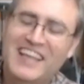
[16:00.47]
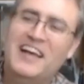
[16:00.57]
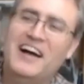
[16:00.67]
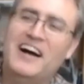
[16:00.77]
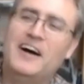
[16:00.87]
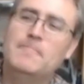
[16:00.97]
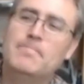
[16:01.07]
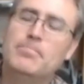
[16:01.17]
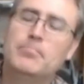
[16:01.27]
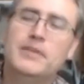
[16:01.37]

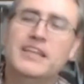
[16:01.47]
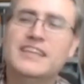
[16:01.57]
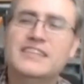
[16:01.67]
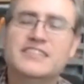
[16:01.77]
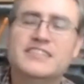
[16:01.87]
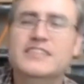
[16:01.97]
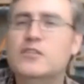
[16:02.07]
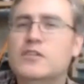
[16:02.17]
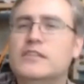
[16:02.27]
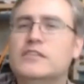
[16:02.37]
But it's
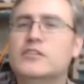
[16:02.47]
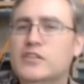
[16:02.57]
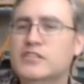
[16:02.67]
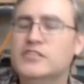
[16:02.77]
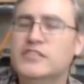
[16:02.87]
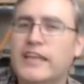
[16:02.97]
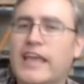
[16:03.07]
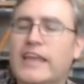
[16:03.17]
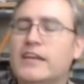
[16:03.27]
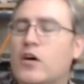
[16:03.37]
a good aesthetic,
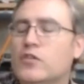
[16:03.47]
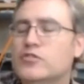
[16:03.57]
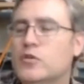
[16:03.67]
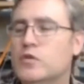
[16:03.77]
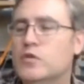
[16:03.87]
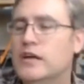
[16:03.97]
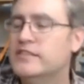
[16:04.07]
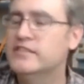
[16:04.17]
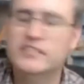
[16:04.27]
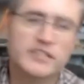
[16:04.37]
and it also cuts
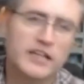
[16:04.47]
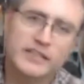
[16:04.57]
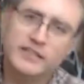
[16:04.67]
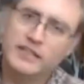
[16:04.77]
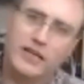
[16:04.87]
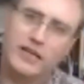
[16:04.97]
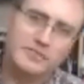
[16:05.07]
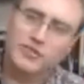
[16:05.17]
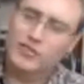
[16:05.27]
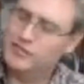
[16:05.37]
design time
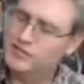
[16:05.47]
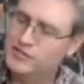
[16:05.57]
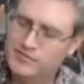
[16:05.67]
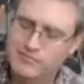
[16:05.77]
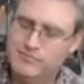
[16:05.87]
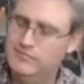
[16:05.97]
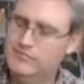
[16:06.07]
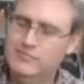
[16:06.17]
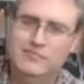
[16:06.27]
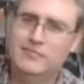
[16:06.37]
just
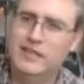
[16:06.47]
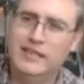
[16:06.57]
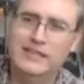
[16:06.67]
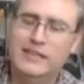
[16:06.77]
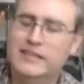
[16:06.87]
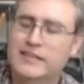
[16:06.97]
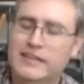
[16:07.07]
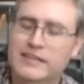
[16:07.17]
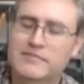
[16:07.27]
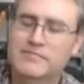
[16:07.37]

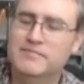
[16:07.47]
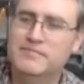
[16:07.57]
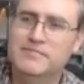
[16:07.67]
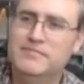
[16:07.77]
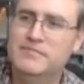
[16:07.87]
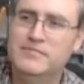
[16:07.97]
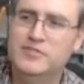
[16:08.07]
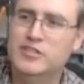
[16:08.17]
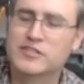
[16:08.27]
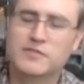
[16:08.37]
in
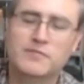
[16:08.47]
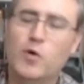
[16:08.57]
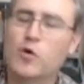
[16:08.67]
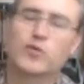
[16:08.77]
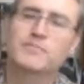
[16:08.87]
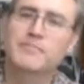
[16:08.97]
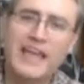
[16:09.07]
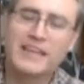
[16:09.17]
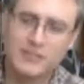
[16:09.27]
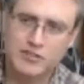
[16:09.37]
just an order of
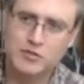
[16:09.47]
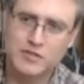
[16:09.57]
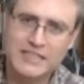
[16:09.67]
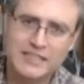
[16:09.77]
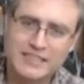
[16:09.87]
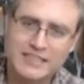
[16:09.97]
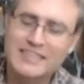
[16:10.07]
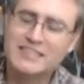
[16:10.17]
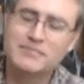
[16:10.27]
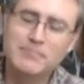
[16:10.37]
magnitude.
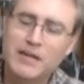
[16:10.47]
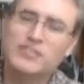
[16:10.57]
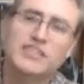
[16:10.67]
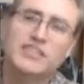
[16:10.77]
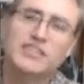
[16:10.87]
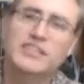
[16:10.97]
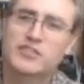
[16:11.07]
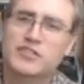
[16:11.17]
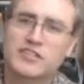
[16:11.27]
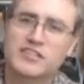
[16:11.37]
It's much
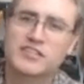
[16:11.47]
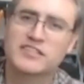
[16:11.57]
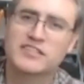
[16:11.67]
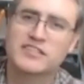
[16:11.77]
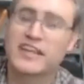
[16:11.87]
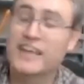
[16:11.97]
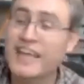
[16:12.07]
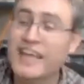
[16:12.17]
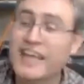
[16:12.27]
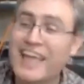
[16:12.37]
easier to design. I
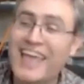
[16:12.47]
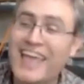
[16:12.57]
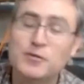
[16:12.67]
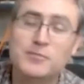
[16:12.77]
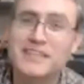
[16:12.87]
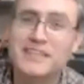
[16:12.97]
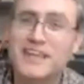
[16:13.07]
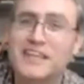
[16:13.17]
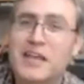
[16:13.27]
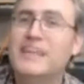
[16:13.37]
hate to admit that, because
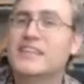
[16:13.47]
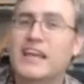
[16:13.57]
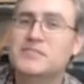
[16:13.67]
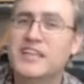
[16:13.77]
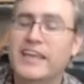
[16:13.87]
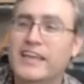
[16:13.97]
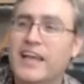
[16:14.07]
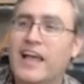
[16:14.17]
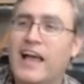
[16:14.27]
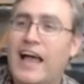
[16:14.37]
basically I'm
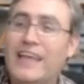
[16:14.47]
saying